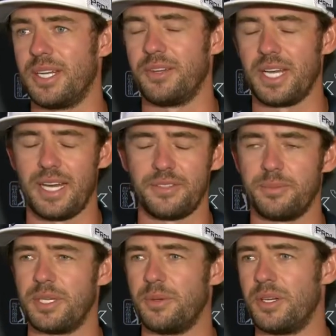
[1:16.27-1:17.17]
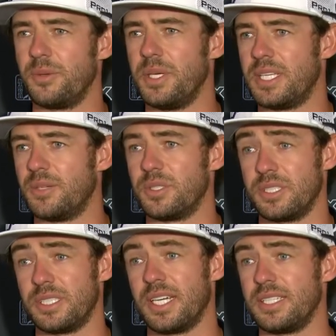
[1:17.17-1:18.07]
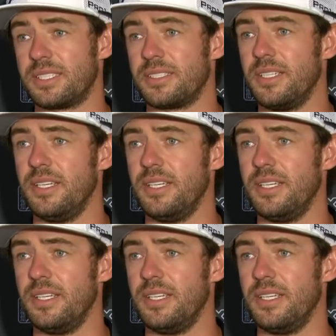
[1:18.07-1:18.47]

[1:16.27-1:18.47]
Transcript: I don't have to play well on the weekend, which is nice,